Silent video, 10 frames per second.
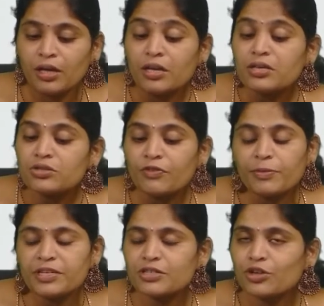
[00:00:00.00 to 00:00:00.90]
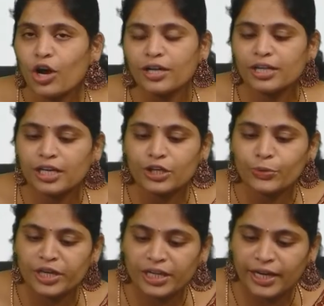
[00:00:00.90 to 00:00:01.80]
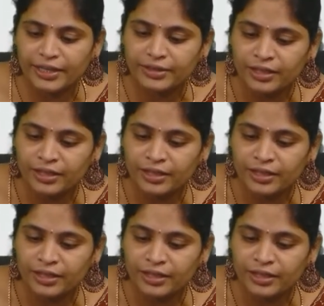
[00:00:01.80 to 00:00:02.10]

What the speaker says: So, we must not delete 20 like that.